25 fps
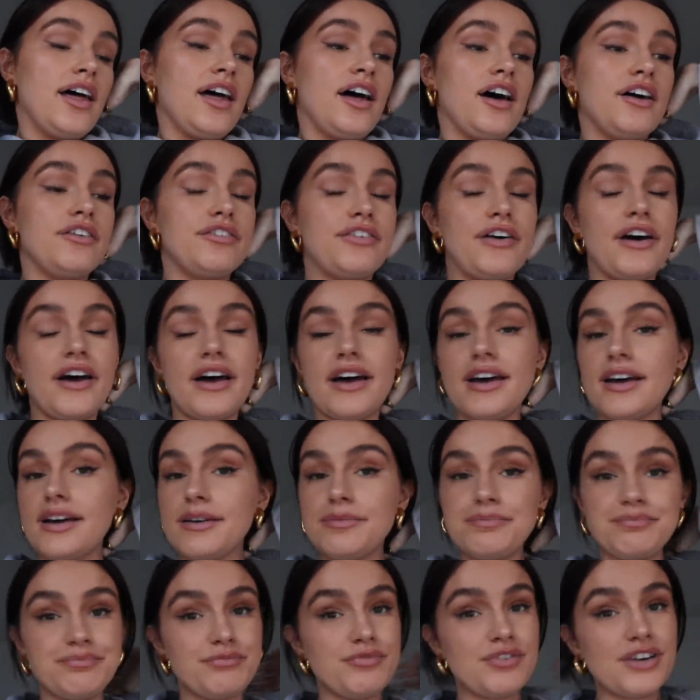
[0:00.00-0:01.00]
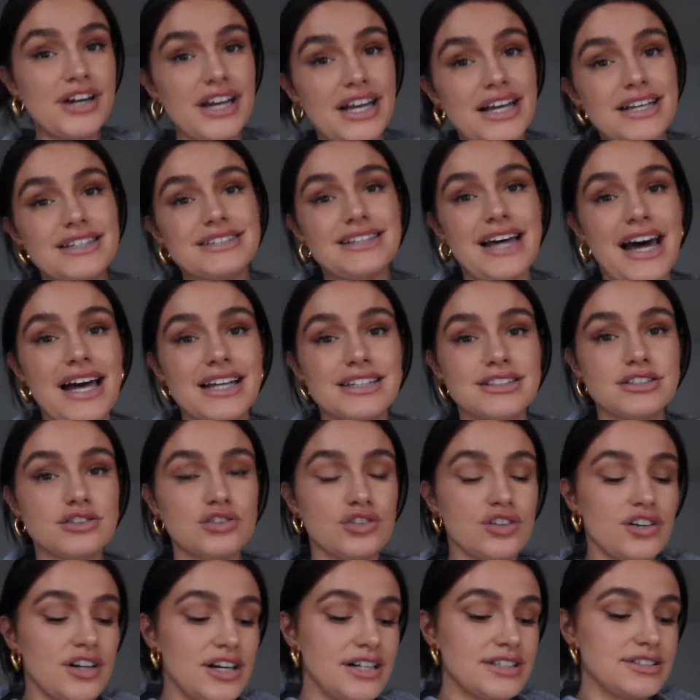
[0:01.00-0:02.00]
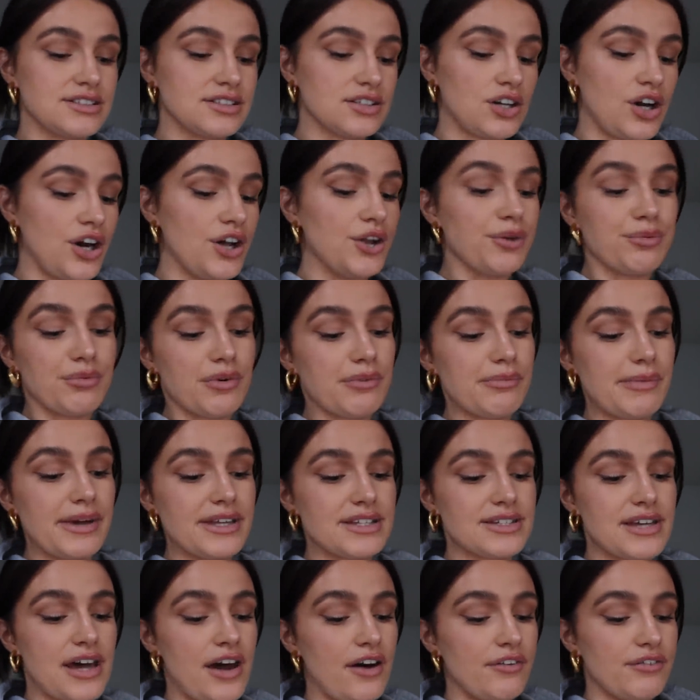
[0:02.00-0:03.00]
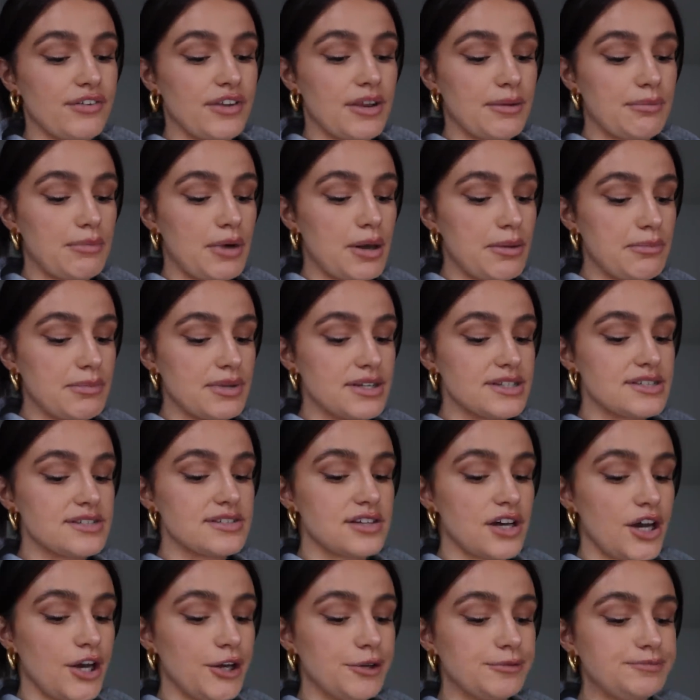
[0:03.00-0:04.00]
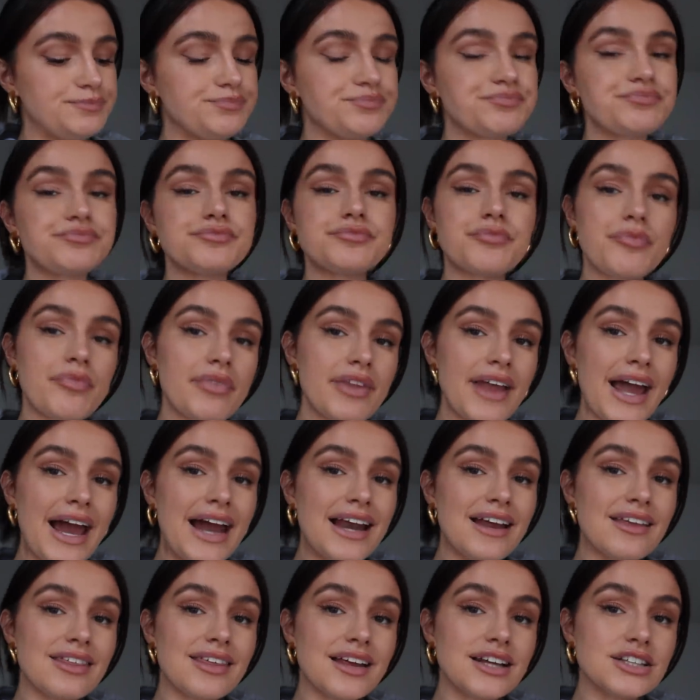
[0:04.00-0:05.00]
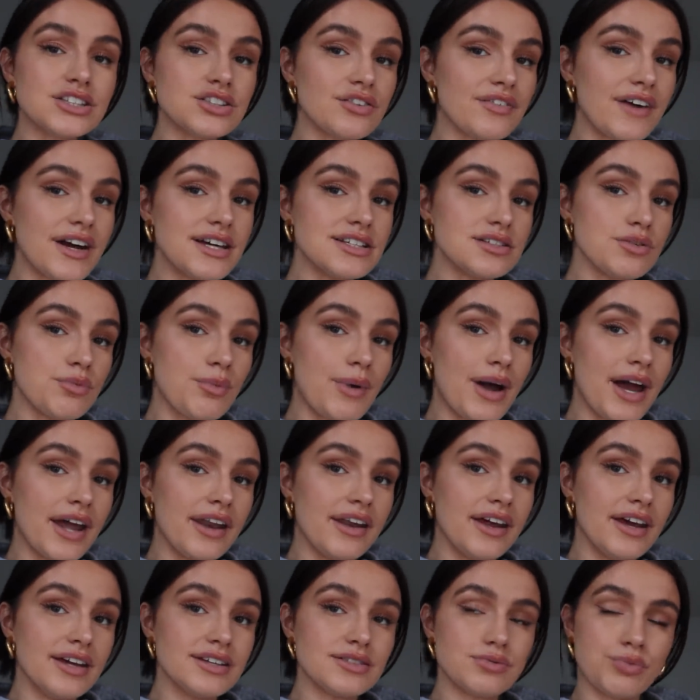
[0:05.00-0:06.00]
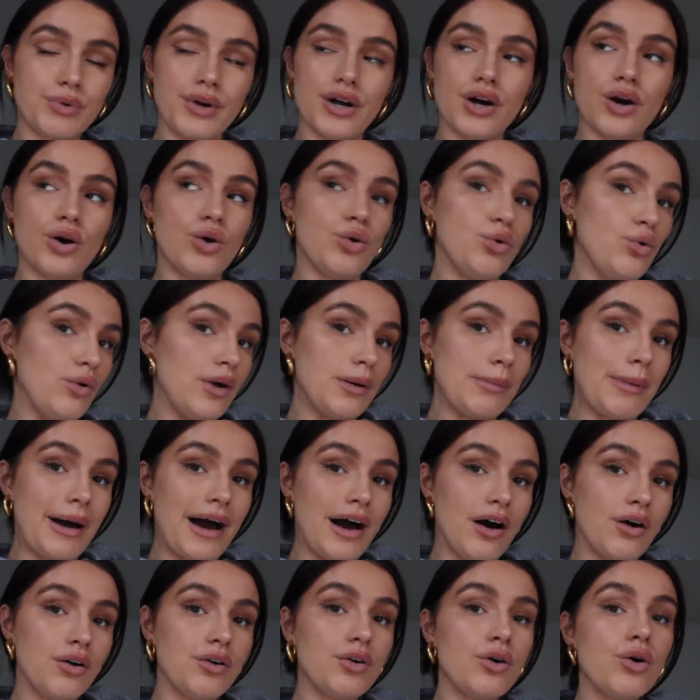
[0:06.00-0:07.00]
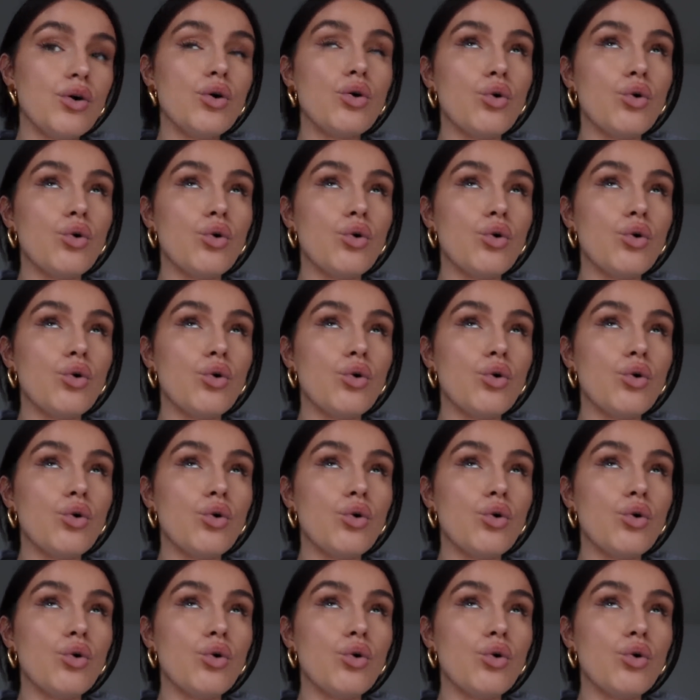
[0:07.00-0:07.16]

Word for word: of really sad stories going on with mental health at the moment, so anything to raise awareness, we are all about.